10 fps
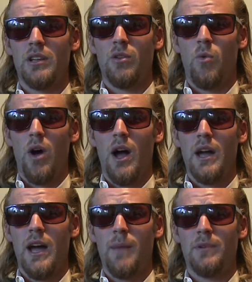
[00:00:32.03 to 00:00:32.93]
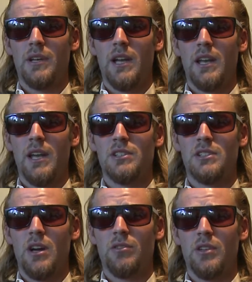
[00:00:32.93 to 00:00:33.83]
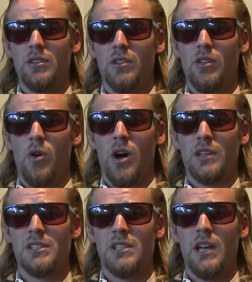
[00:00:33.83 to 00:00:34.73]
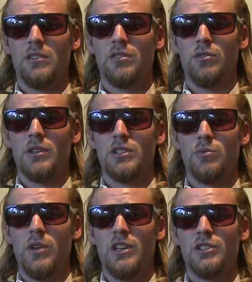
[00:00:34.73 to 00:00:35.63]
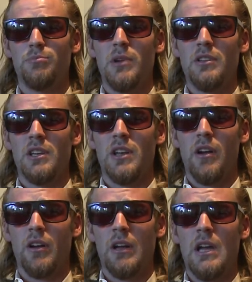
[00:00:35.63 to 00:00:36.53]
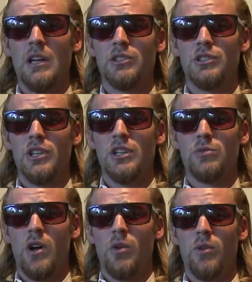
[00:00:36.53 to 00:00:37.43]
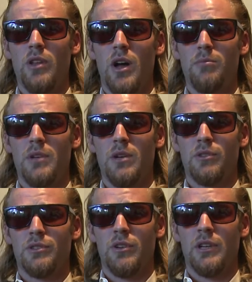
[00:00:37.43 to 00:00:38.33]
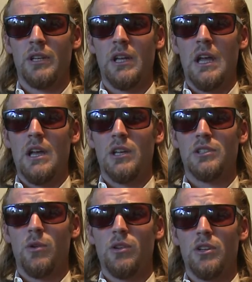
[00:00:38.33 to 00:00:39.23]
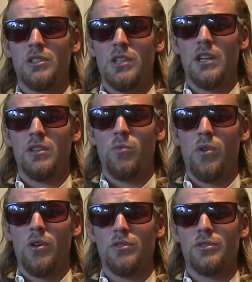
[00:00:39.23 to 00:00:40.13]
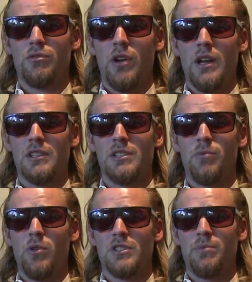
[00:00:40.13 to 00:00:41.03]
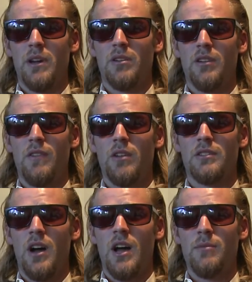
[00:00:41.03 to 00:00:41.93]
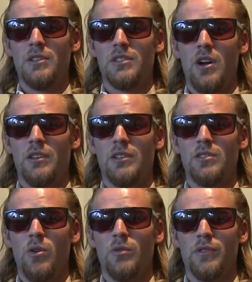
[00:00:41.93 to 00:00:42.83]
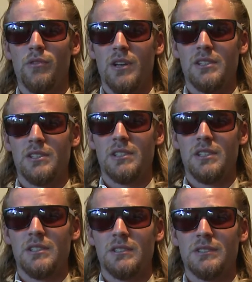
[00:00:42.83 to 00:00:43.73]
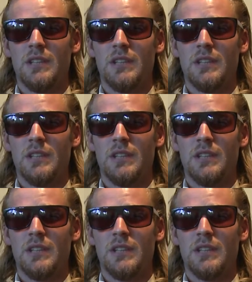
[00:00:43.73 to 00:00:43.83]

in Hawaii, happened to get hitched out in the Aloha State to a Swedish billionaire. She as well will not be returning. So it looks like the world's greatest sports picker of all time is on his own for the rest of the season.